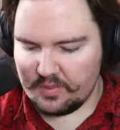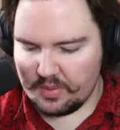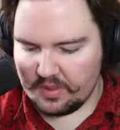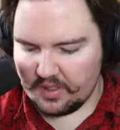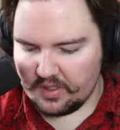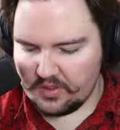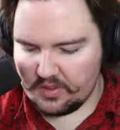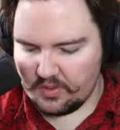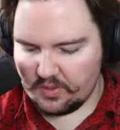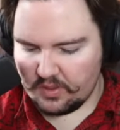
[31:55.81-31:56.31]

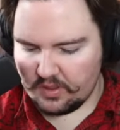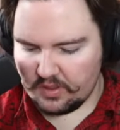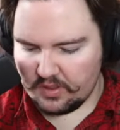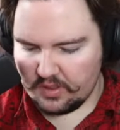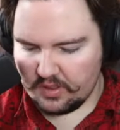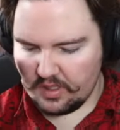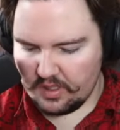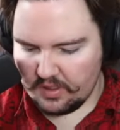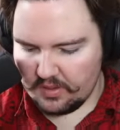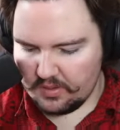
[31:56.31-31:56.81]
because you
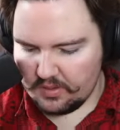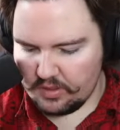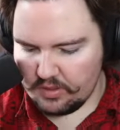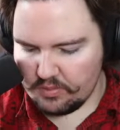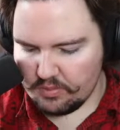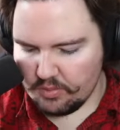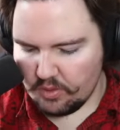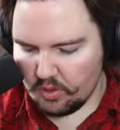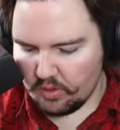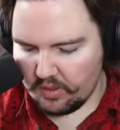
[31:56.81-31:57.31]
can do
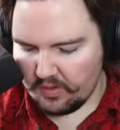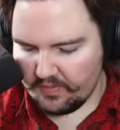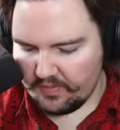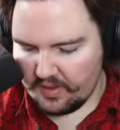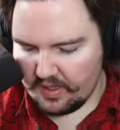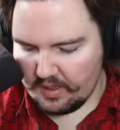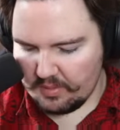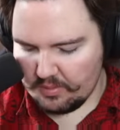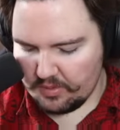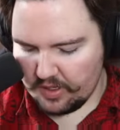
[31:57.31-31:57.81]
more of
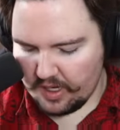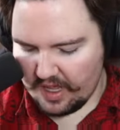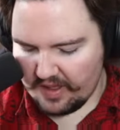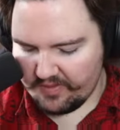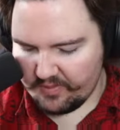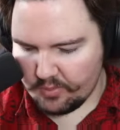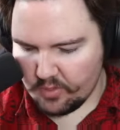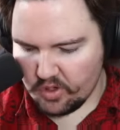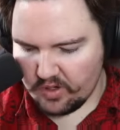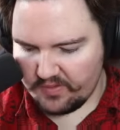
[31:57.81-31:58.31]
them or have
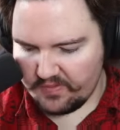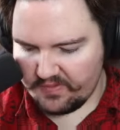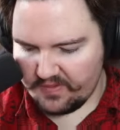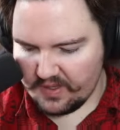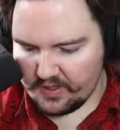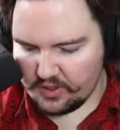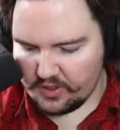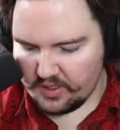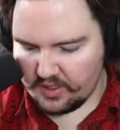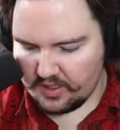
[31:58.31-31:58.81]
more
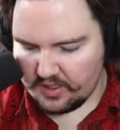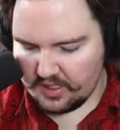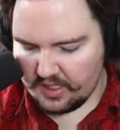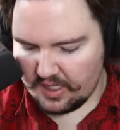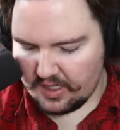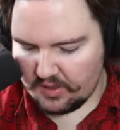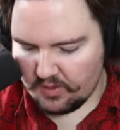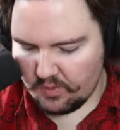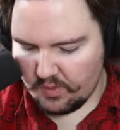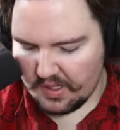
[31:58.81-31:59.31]
fish in the
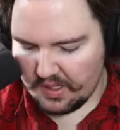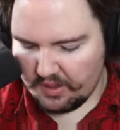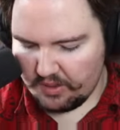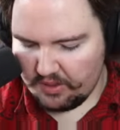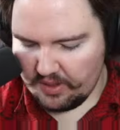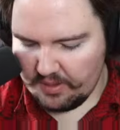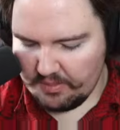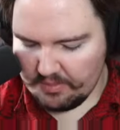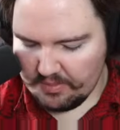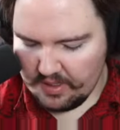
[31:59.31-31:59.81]
tank with
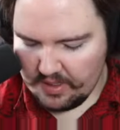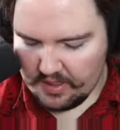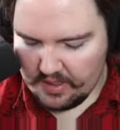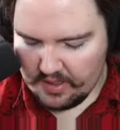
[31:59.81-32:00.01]
them,